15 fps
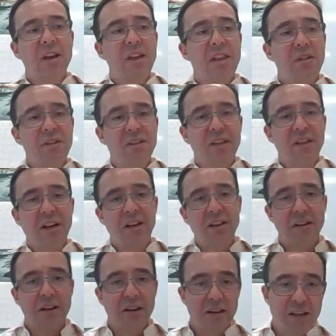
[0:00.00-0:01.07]
There is a, a,
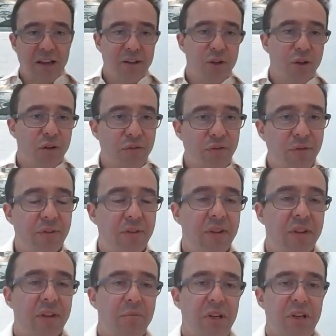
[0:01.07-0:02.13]
a cutoff
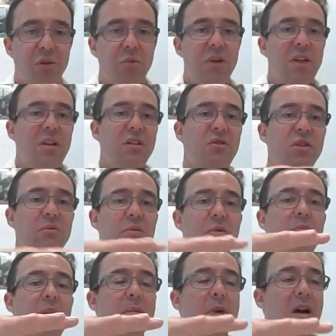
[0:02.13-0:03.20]
between triple
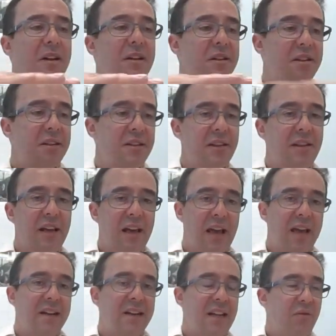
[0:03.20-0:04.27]
B minus
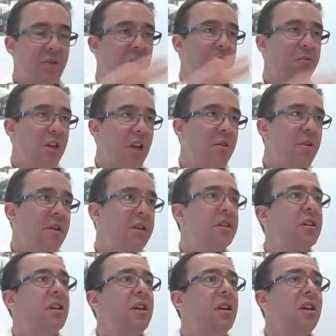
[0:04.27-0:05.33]
and everything below it,
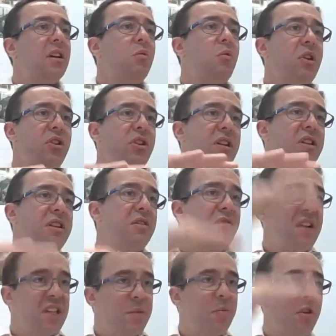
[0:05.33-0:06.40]
which is
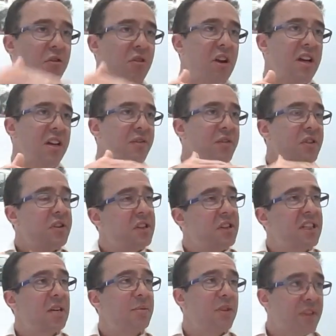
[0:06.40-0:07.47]
investment grade versus
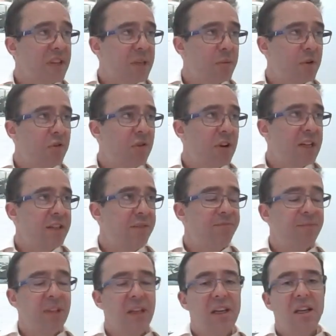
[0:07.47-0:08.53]
sub investment grade
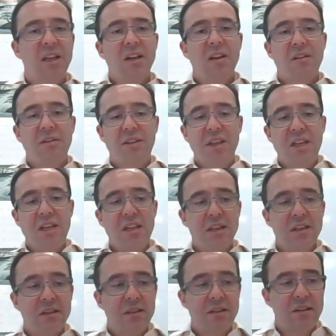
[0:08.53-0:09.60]
the
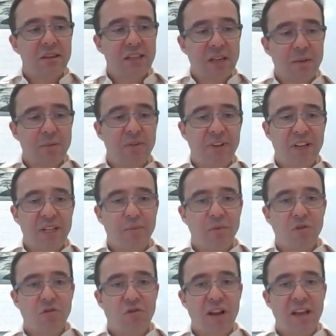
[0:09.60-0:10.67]
sub
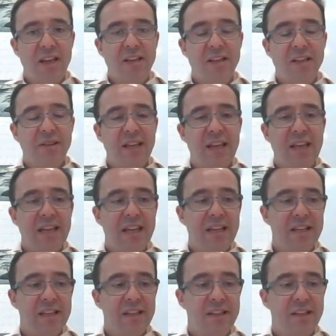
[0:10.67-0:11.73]
investment grade
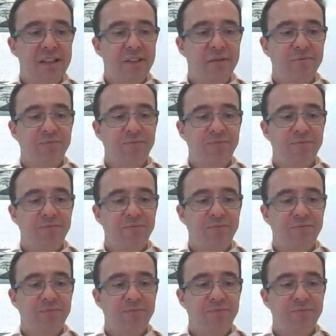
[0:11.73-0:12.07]
is